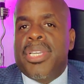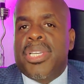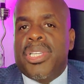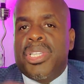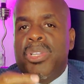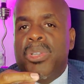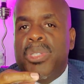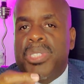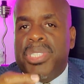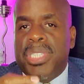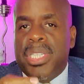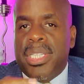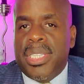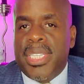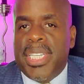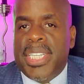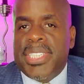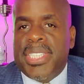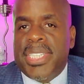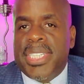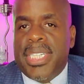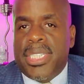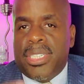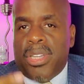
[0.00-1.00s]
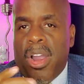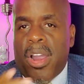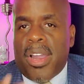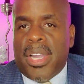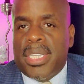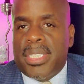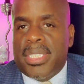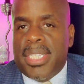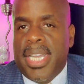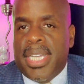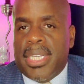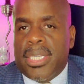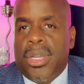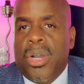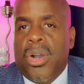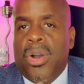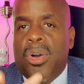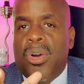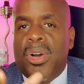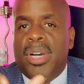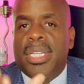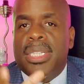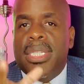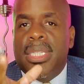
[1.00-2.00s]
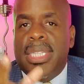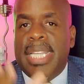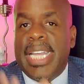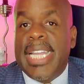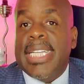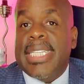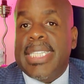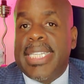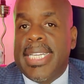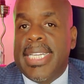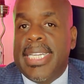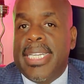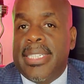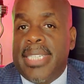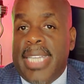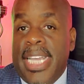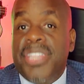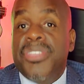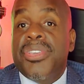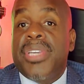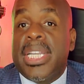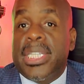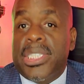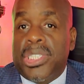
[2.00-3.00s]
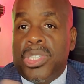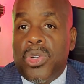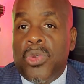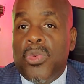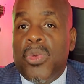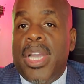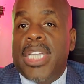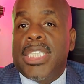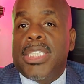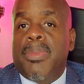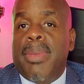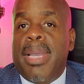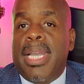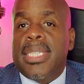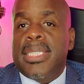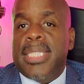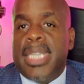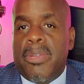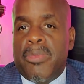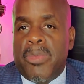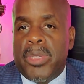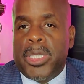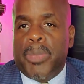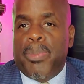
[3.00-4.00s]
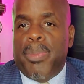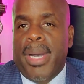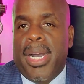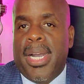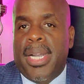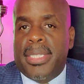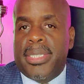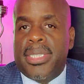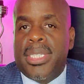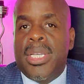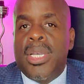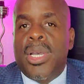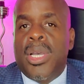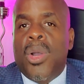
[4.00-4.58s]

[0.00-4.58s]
You solicit an architect on LinkedIn and you get 2 resumes in response.